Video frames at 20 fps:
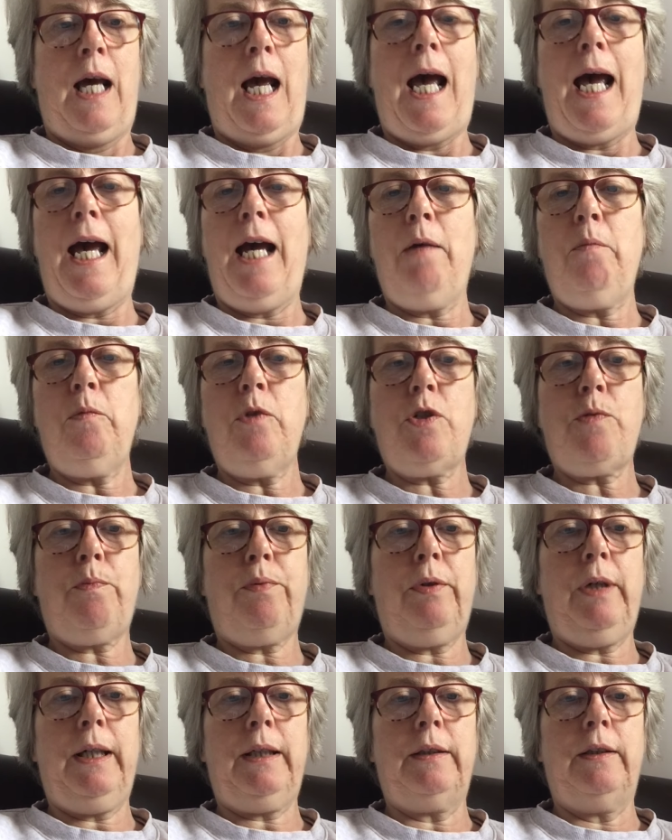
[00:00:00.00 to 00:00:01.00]
Anne was
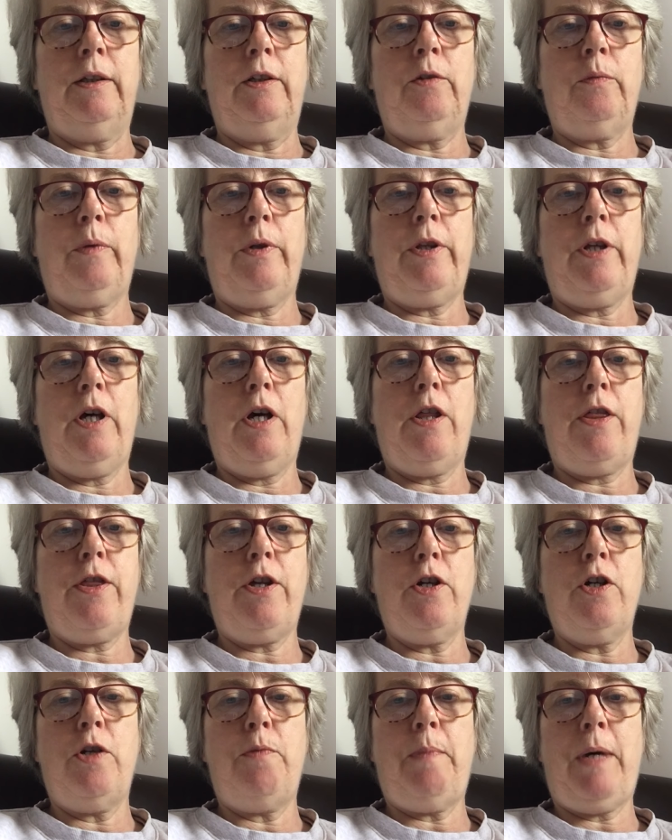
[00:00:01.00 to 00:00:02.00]
pregnant with her
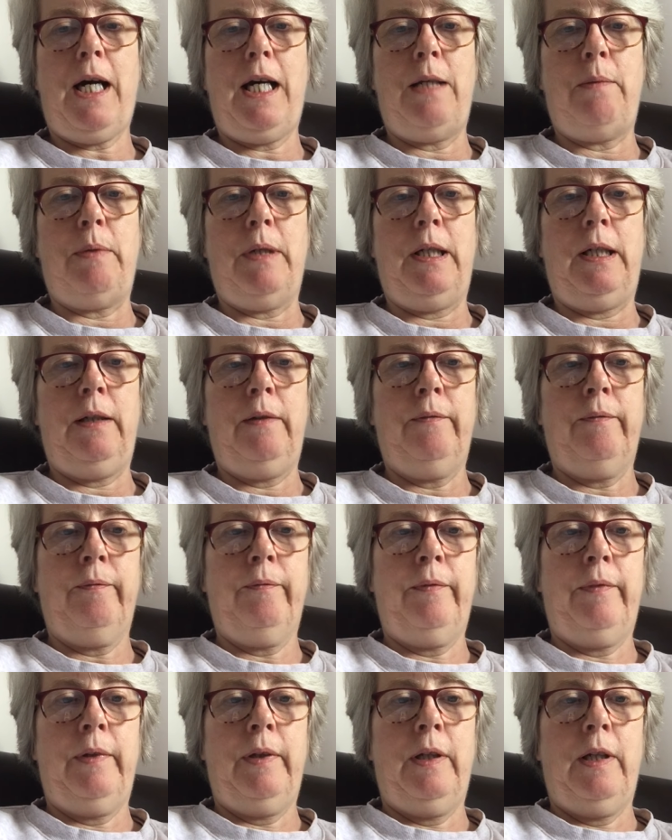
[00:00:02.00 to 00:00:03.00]
third baby,
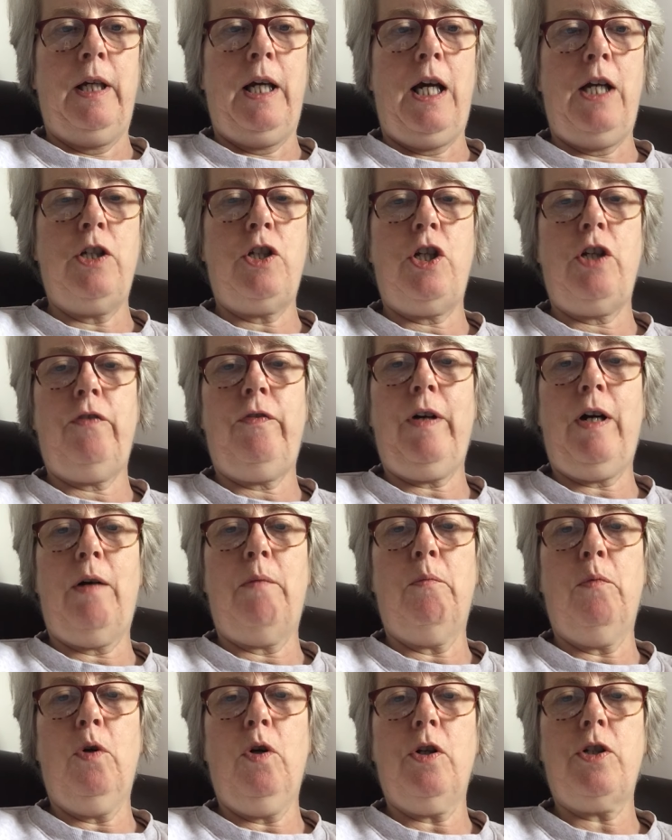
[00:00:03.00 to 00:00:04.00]
and she felt
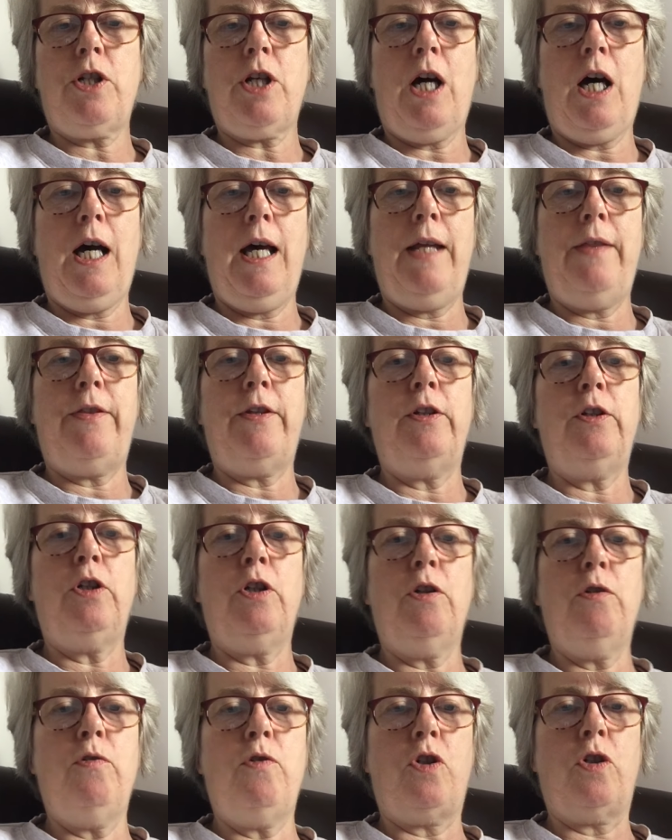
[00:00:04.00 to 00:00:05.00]
more tired than
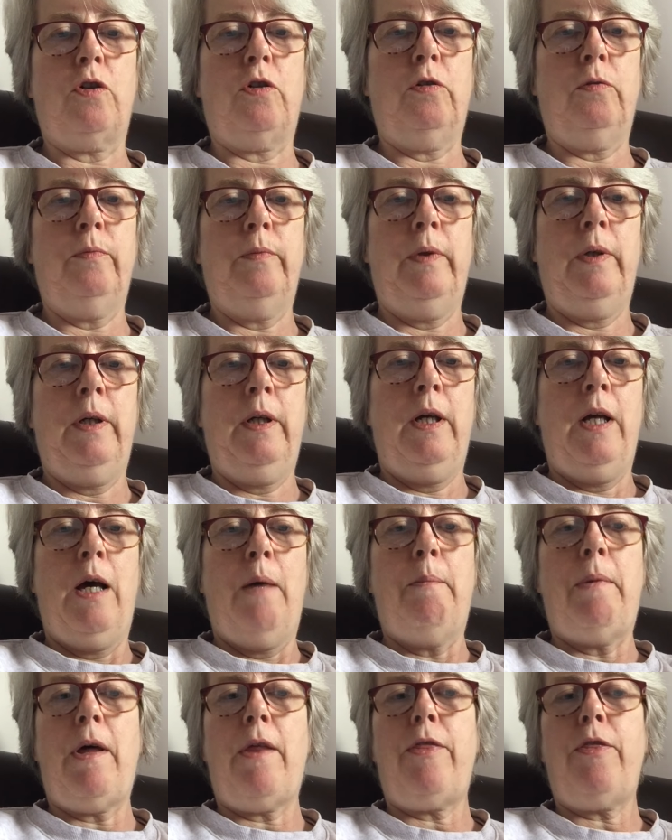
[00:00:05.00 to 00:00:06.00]
usual,
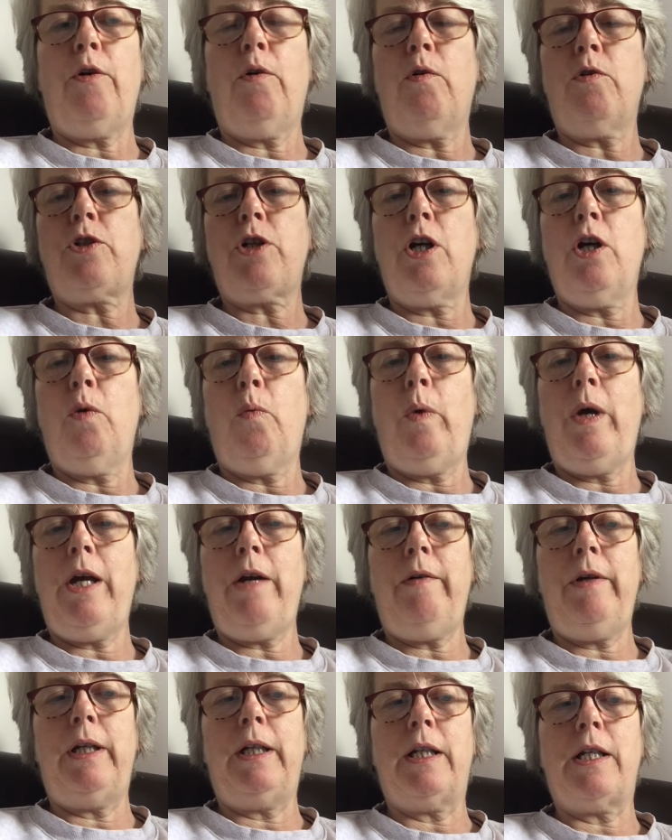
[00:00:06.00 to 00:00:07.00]
but thought her
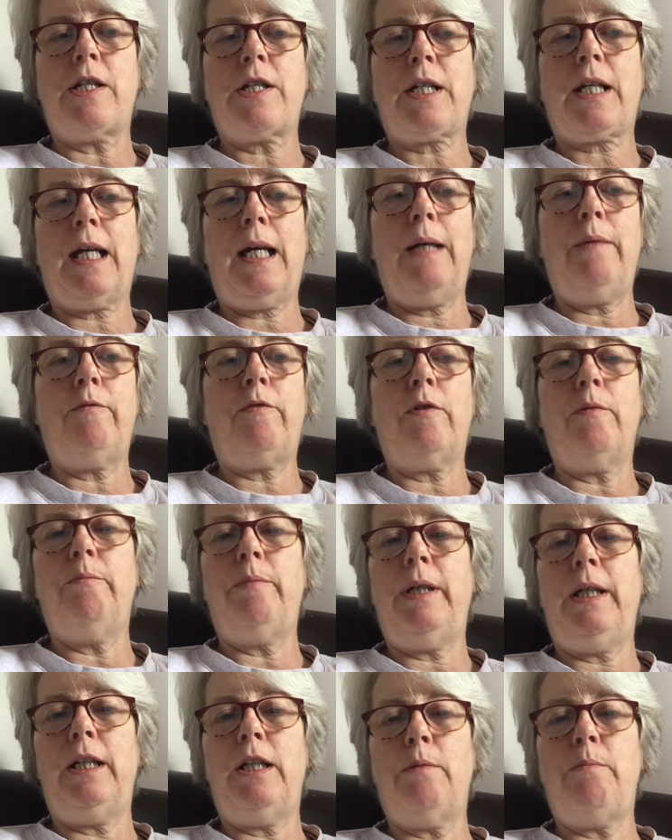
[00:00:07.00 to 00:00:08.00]
weariness came from
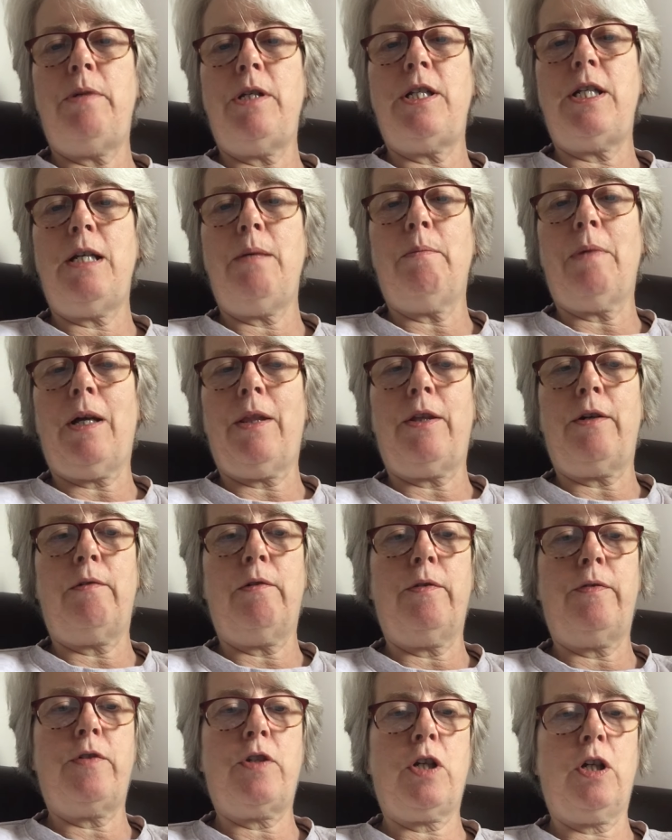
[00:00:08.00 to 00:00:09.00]
being a busy
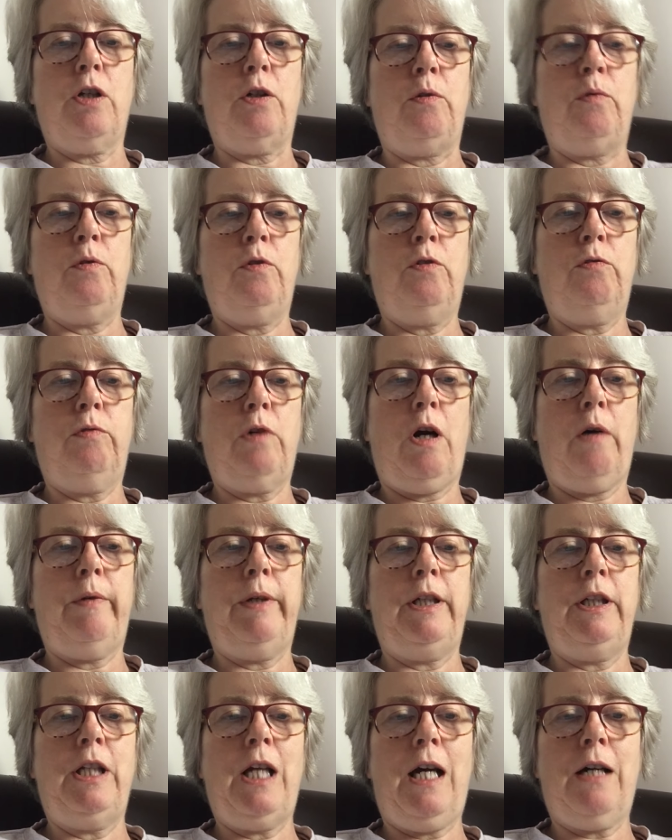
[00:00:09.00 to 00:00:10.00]
mother of two
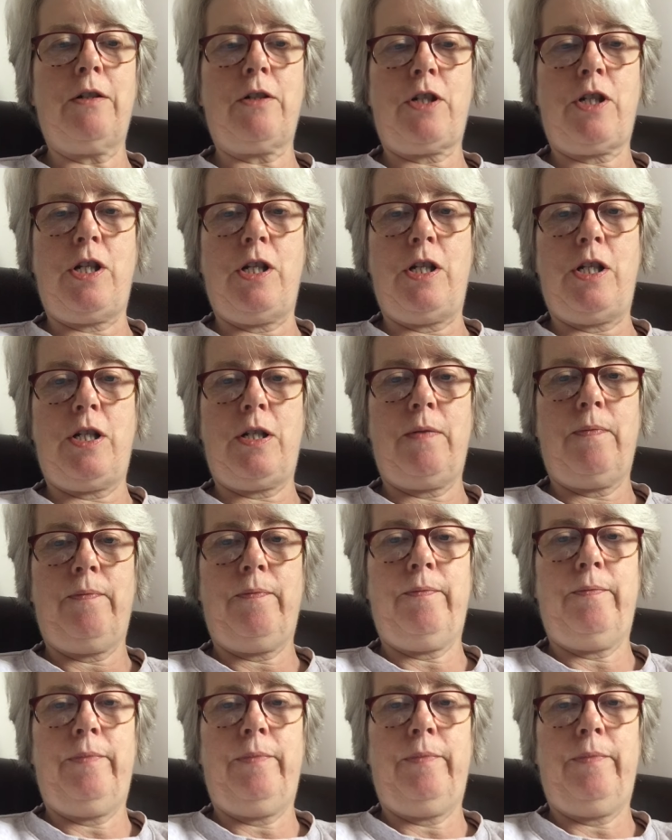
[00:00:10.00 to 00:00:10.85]
growing youngsters.